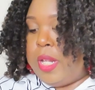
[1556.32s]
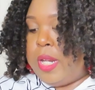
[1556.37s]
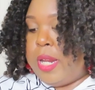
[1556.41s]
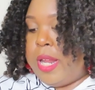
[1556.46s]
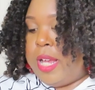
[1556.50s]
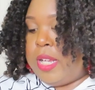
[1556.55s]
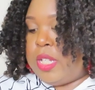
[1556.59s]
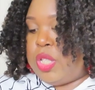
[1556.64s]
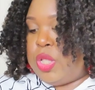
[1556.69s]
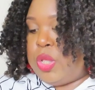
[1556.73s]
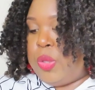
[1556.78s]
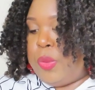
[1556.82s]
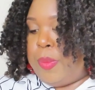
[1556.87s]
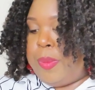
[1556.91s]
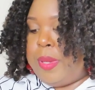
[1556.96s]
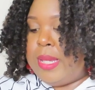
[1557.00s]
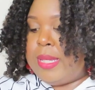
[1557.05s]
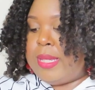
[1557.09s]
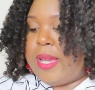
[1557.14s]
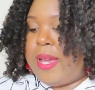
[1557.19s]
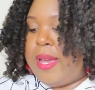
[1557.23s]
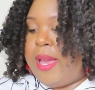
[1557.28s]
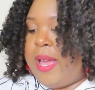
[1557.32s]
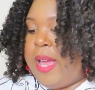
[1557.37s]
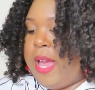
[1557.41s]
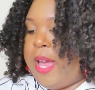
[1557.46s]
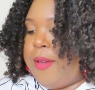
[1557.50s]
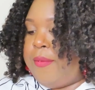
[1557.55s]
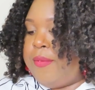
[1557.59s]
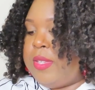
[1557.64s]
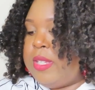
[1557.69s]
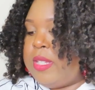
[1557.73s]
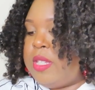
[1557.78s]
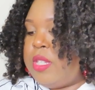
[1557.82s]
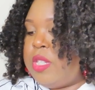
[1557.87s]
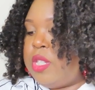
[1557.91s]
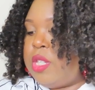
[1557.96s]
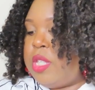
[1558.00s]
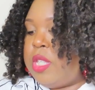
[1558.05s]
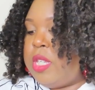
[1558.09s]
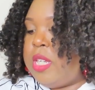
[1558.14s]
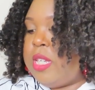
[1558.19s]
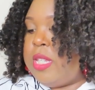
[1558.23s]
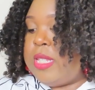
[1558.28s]
the next two piece I have, this
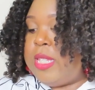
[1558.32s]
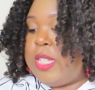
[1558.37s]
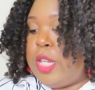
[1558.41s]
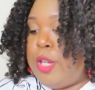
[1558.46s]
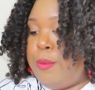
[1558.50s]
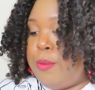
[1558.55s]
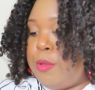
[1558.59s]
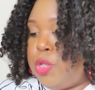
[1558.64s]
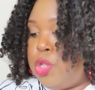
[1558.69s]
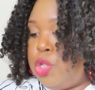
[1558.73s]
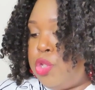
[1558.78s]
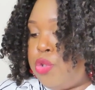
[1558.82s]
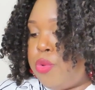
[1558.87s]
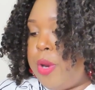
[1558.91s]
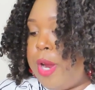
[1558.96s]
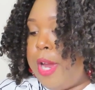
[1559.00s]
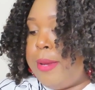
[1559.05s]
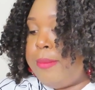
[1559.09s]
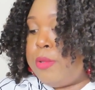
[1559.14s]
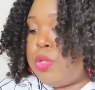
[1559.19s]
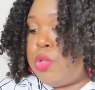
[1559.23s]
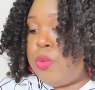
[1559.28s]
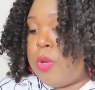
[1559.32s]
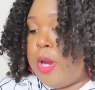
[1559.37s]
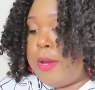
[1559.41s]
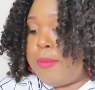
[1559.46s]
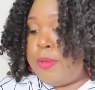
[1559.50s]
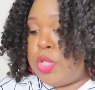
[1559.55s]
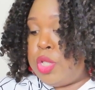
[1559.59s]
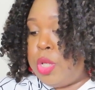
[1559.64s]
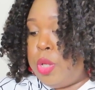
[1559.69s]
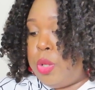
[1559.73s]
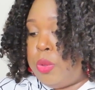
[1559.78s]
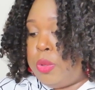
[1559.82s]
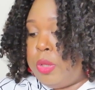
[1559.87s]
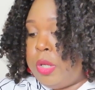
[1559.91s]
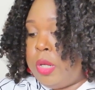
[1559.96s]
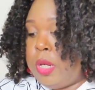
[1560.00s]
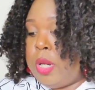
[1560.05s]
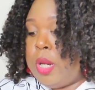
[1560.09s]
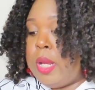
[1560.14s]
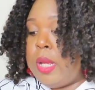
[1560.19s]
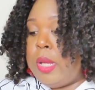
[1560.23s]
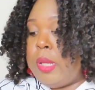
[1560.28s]
is the zero stripe drop
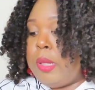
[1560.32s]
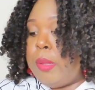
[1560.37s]
shoulder